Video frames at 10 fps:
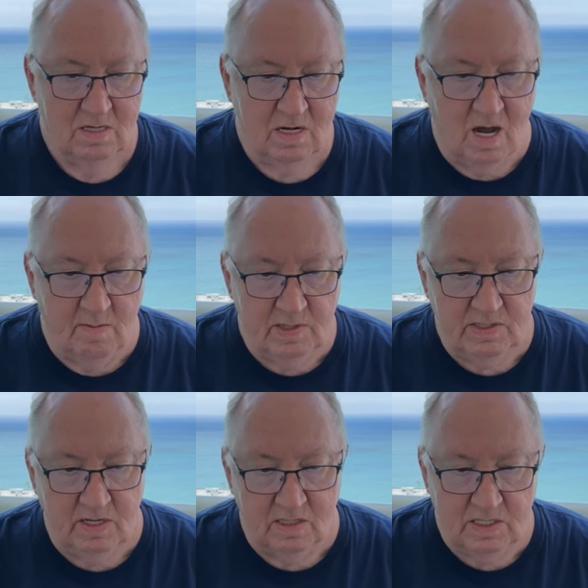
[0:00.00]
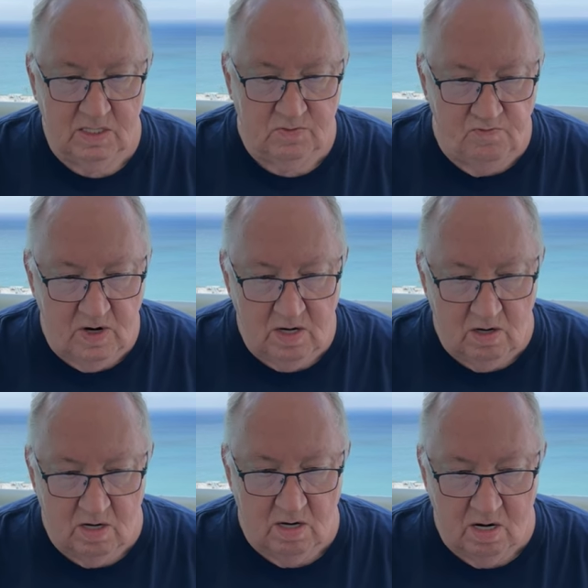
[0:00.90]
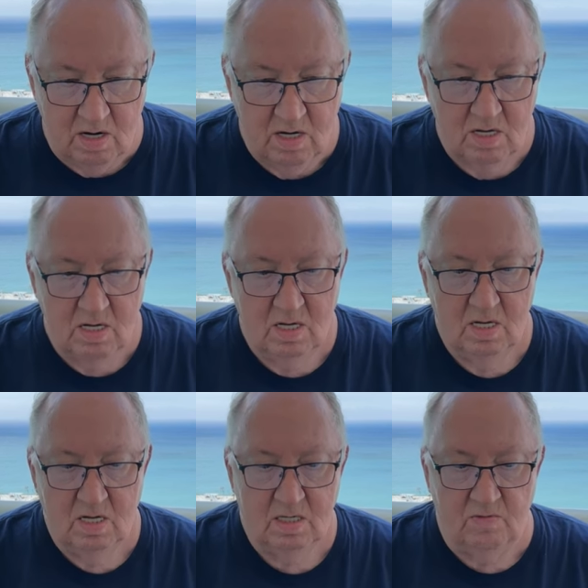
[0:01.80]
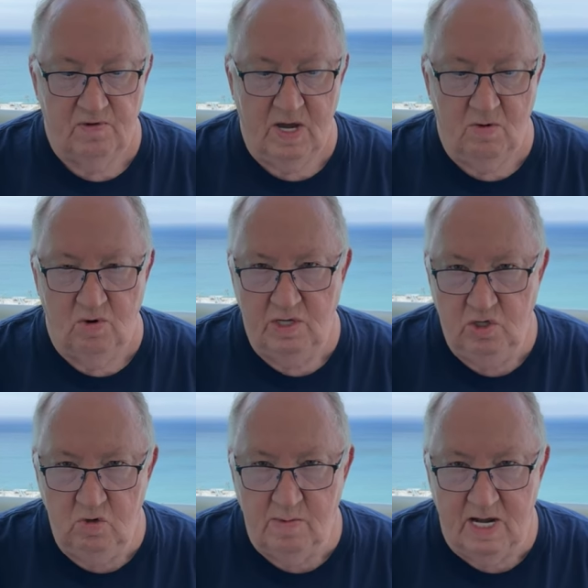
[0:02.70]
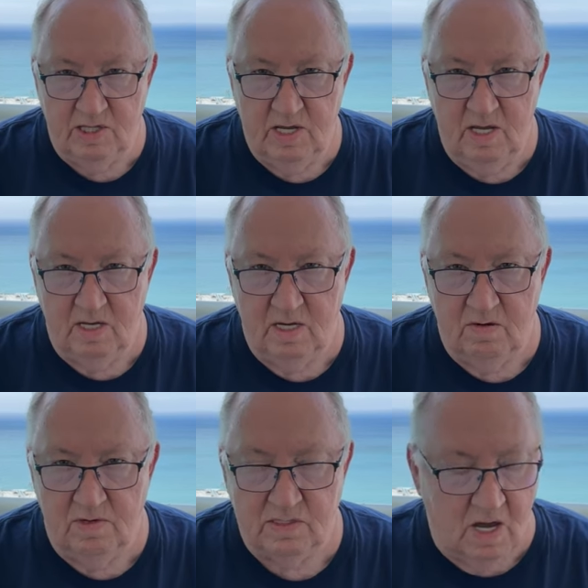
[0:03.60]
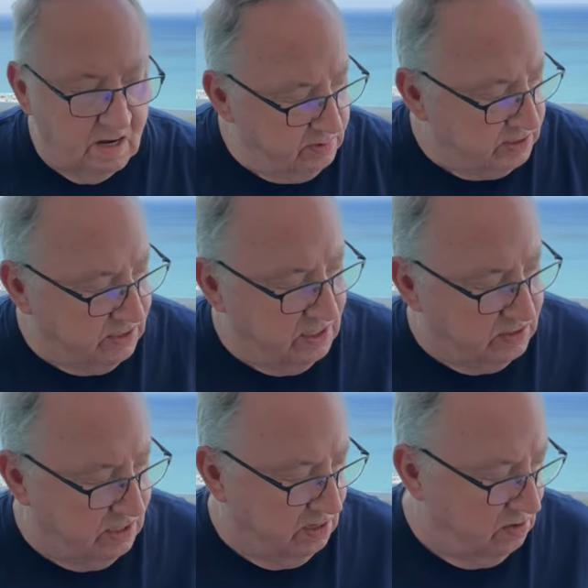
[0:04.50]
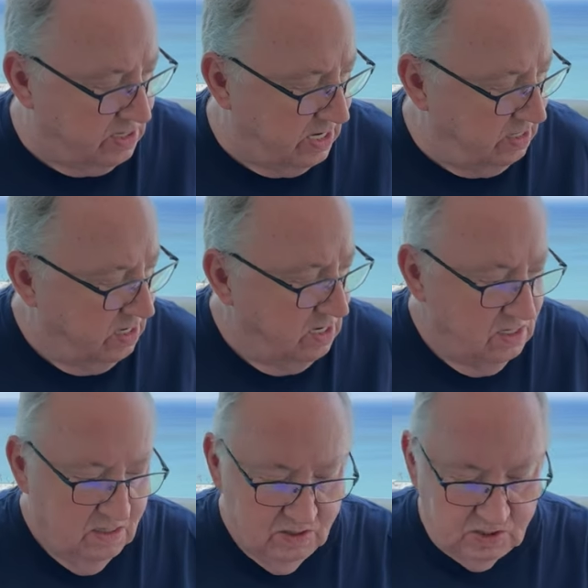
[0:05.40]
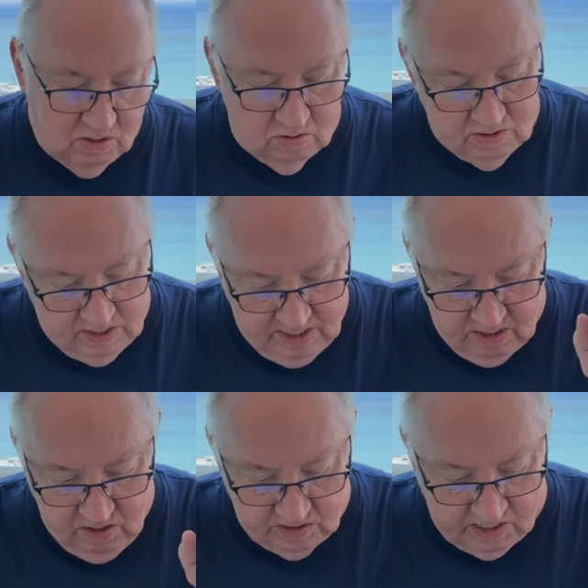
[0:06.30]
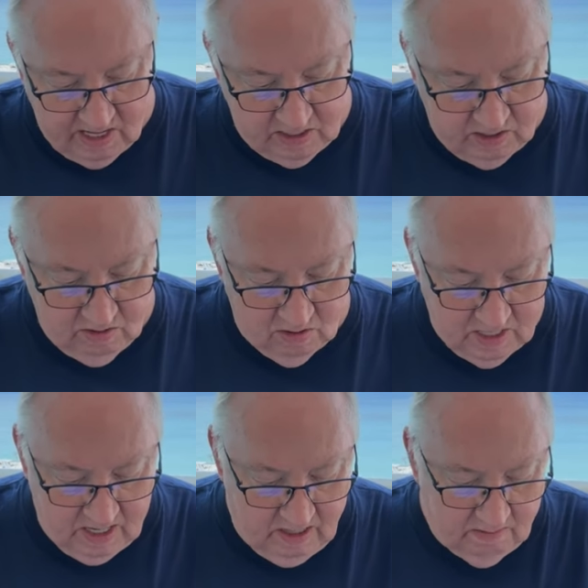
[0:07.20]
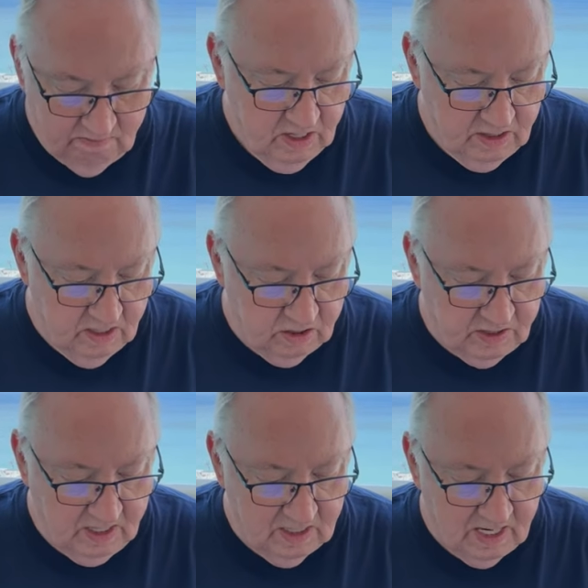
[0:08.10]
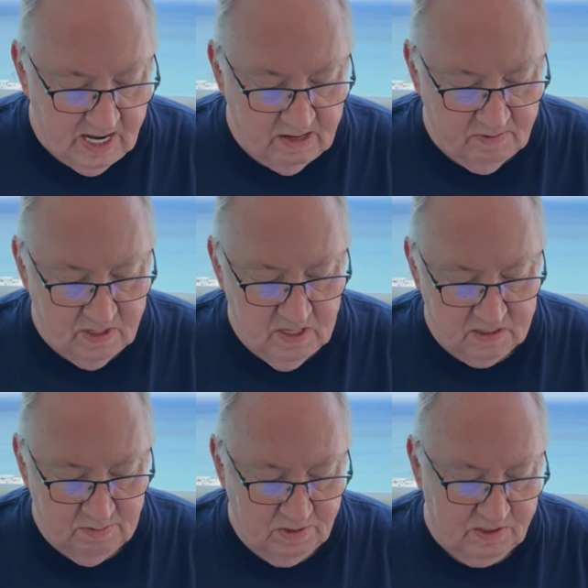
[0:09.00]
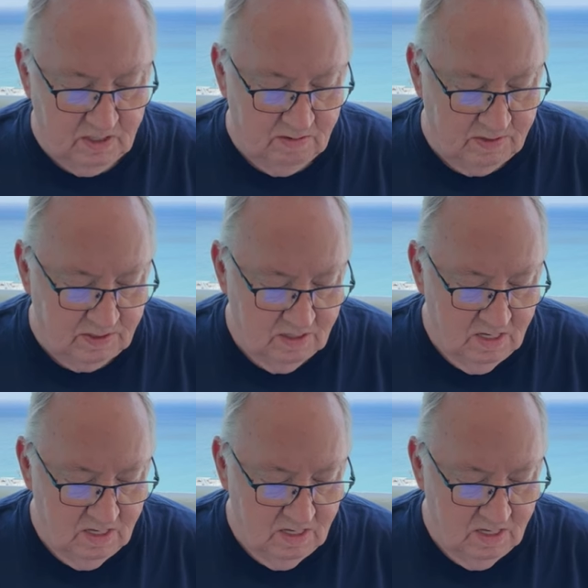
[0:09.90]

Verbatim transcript: Common sense. It's very hard to find what you might think of as common sense here, okay? So get used to that too, okay? The other thing, lack of customer service.